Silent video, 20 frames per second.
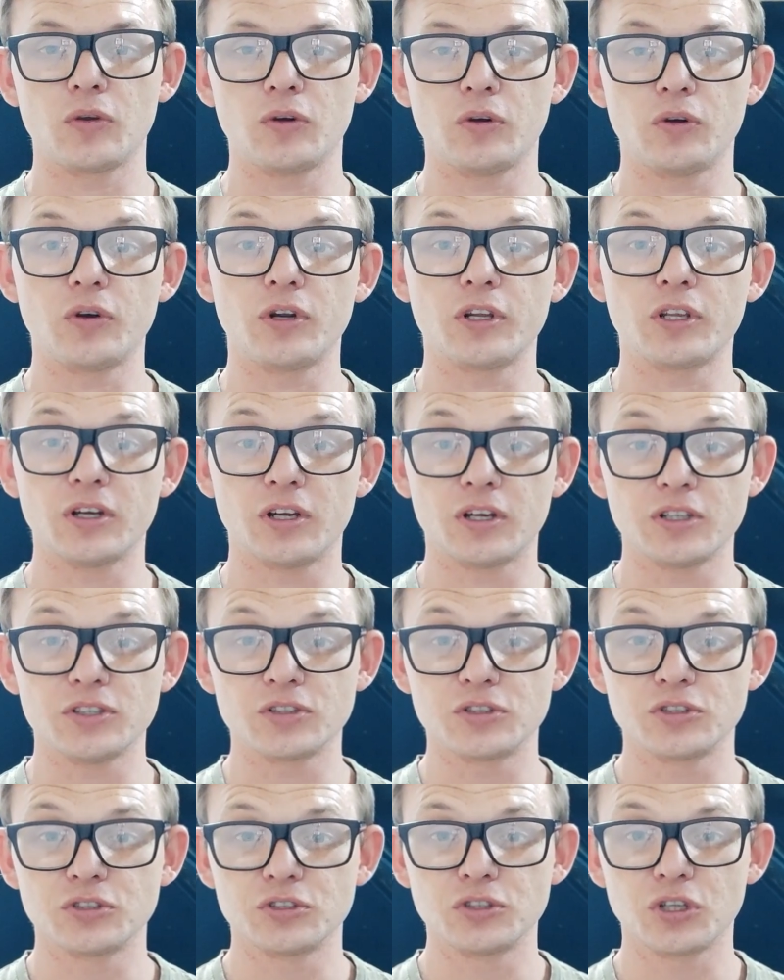Alright
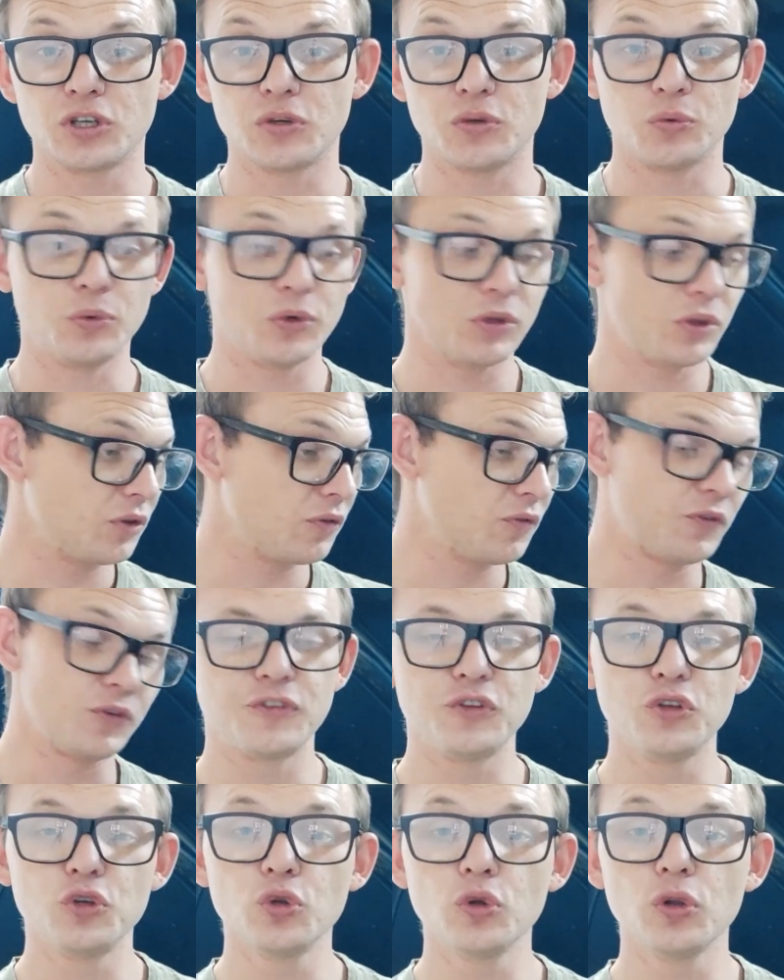guys, so with the
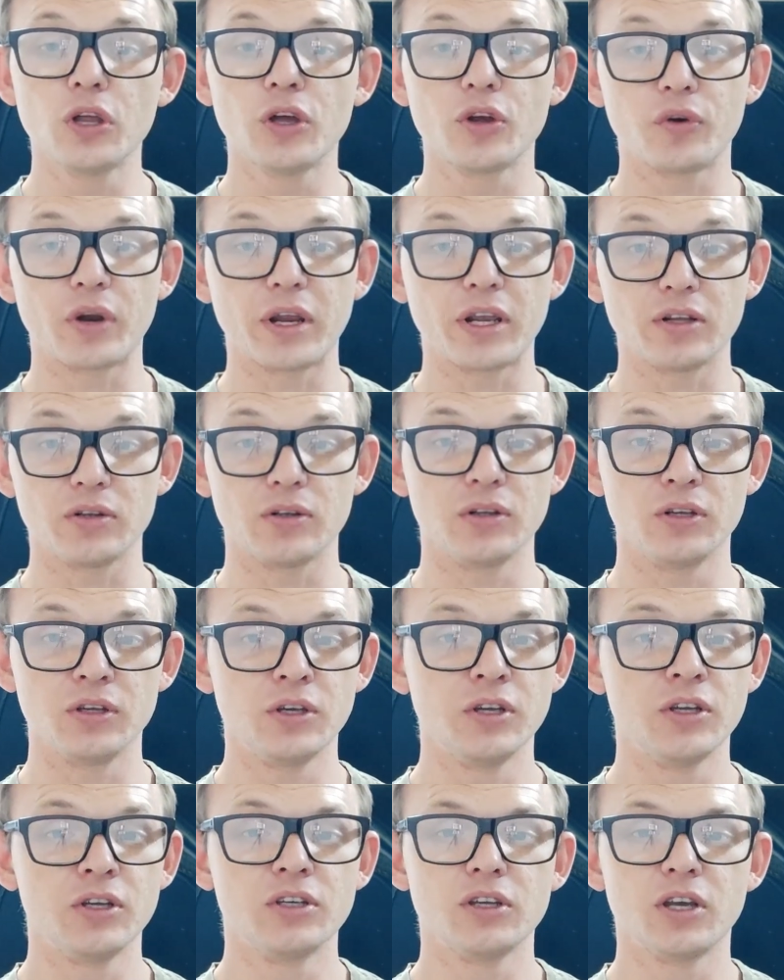fuel rail
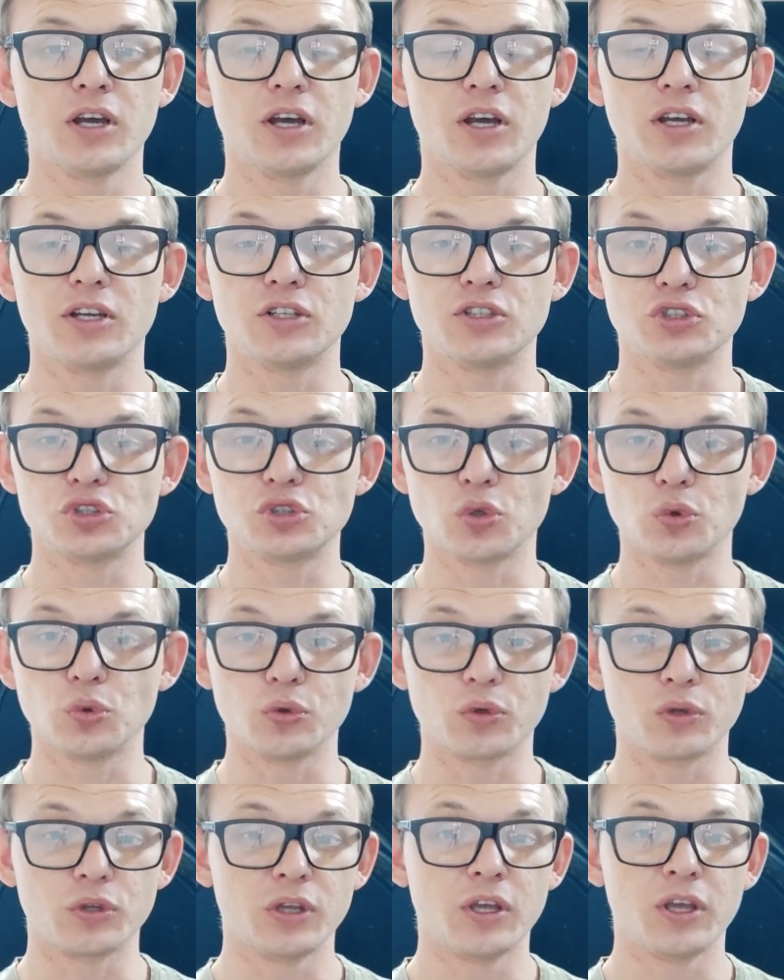
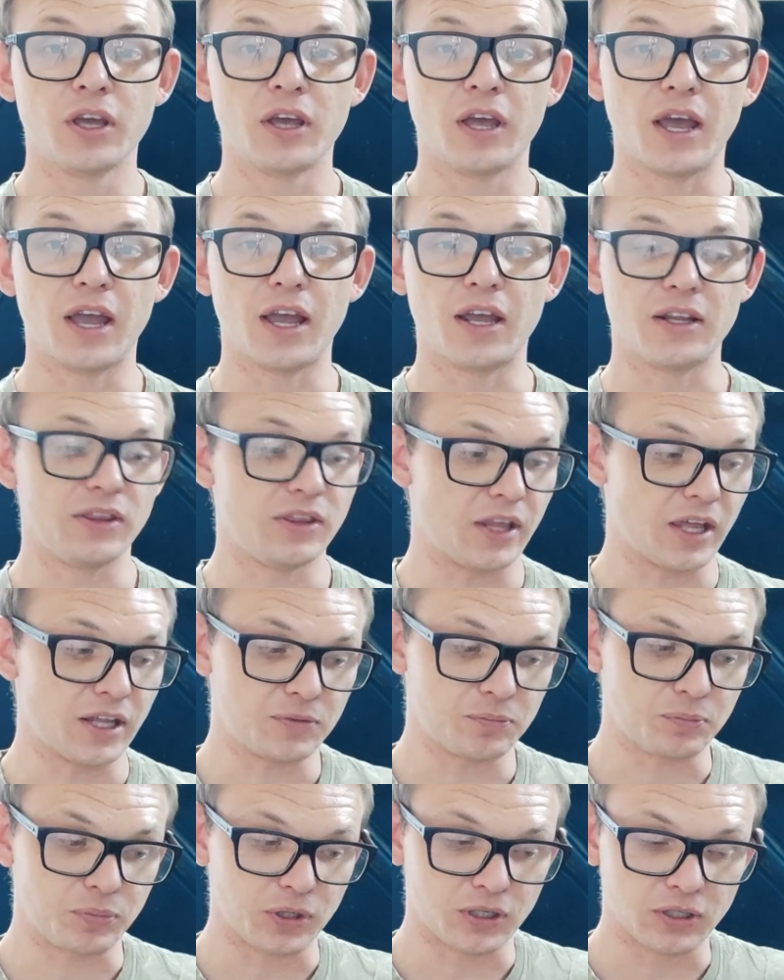installed and
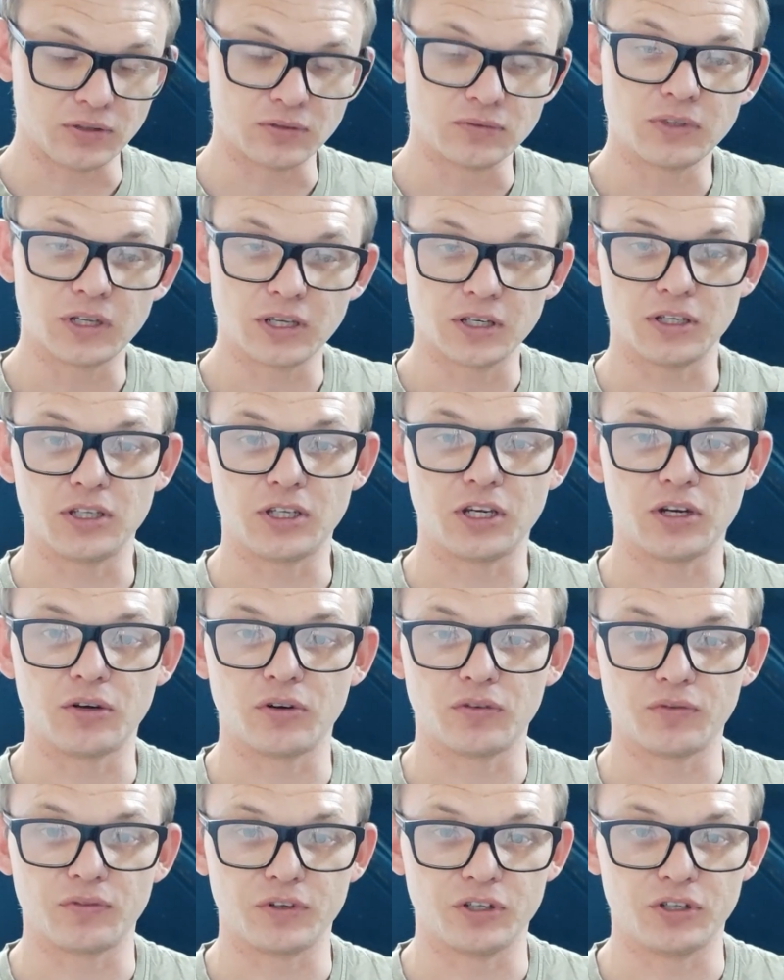that being taken care
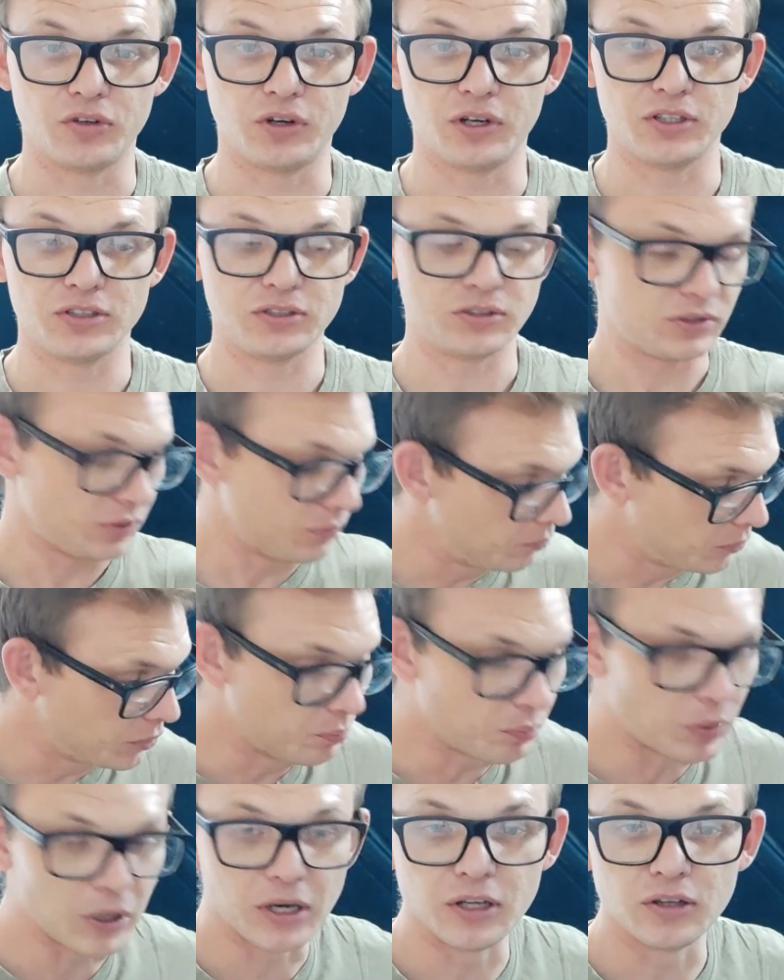of and addressed, and me
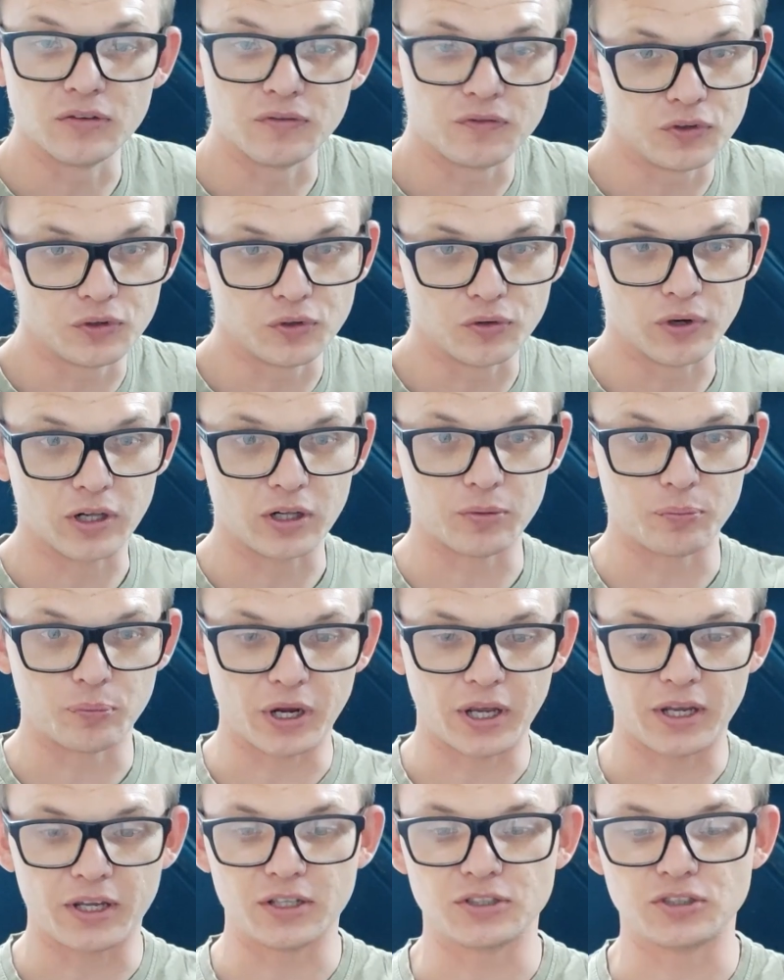bending the fuel rail
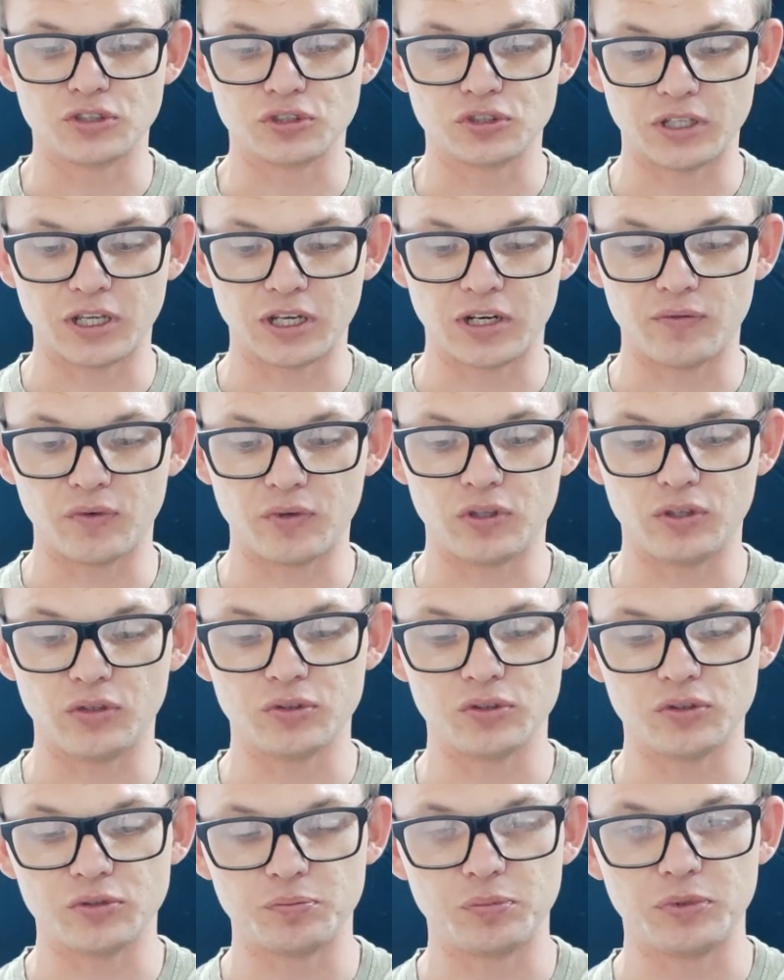brackets just to get everything
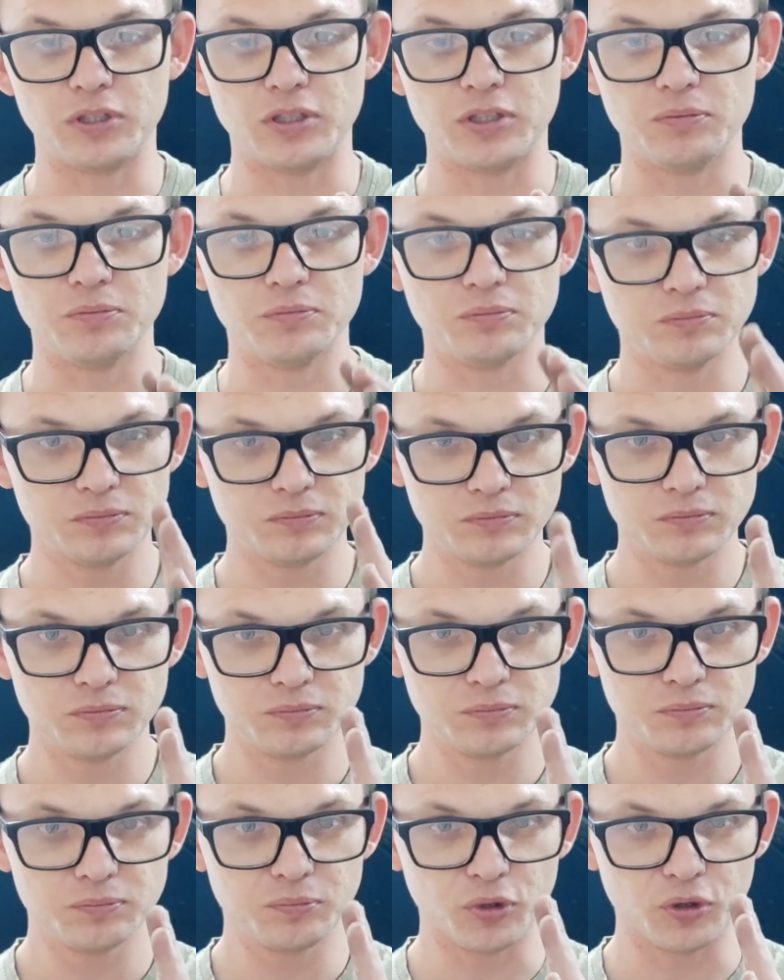to be
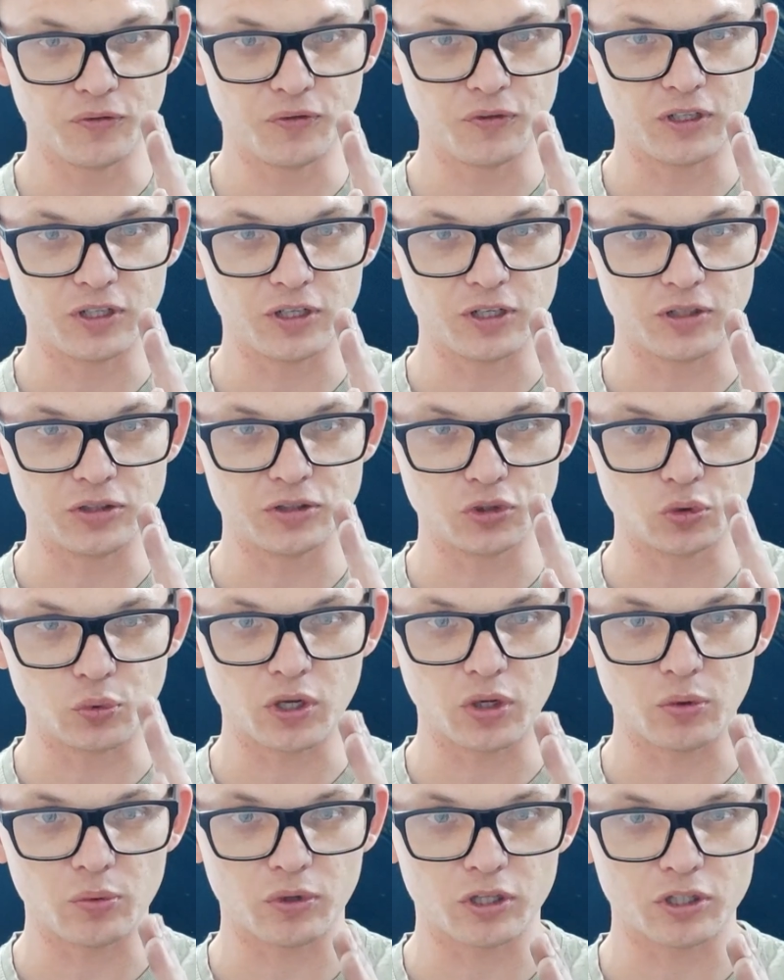perfectly
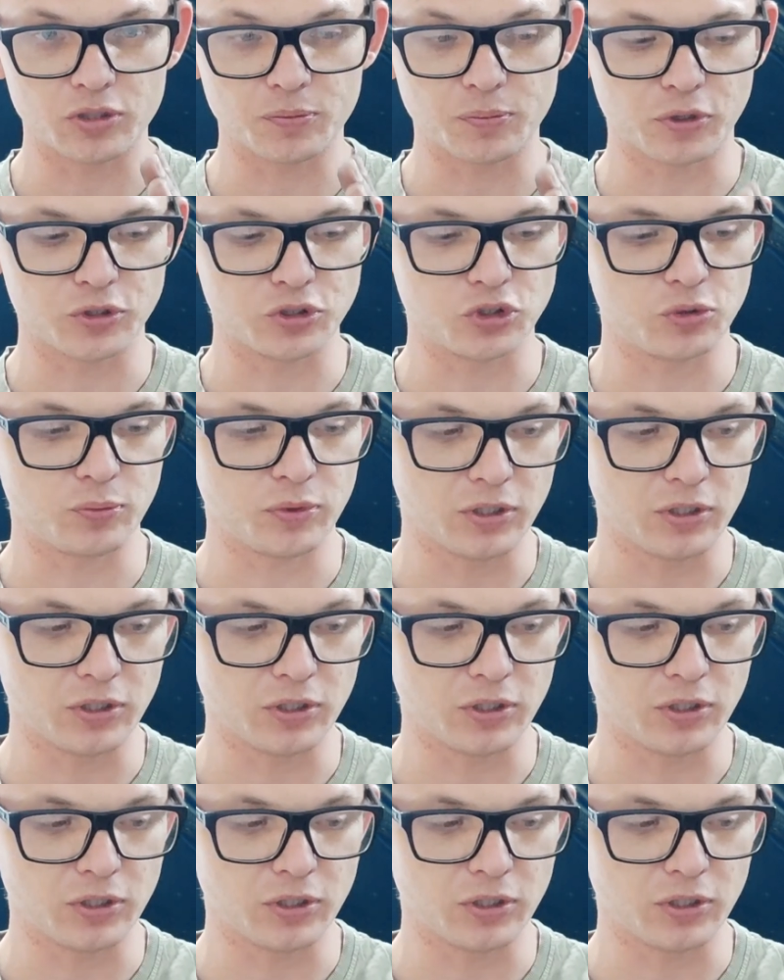square where it's supposed to